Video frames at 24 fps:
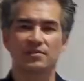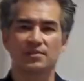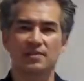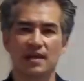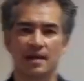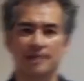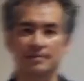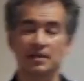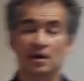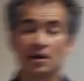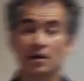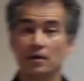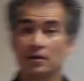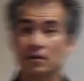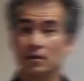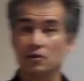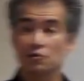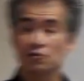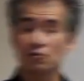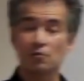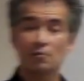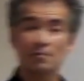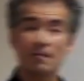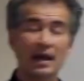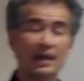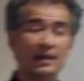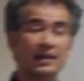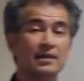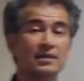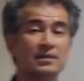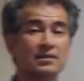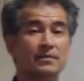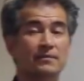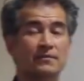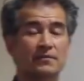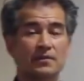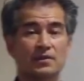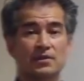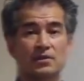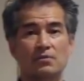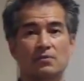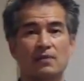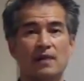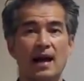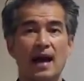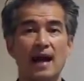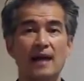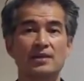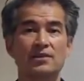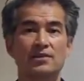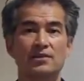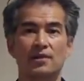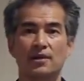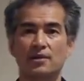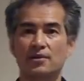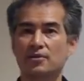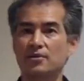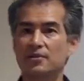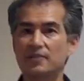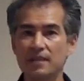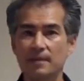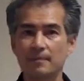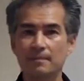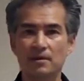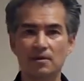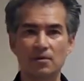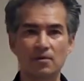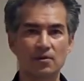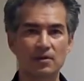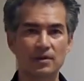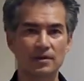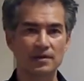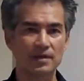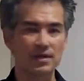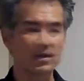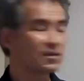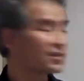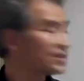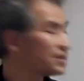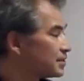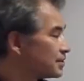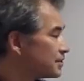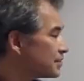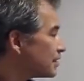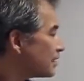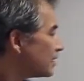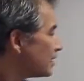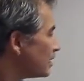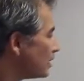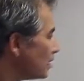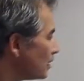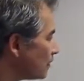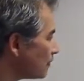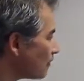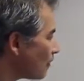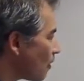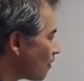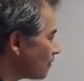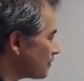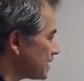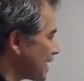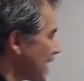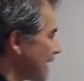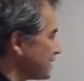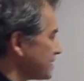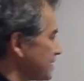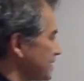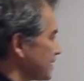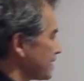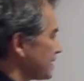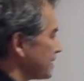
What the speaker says: steps. The true mechanism for this reaction under typical conditions involves acid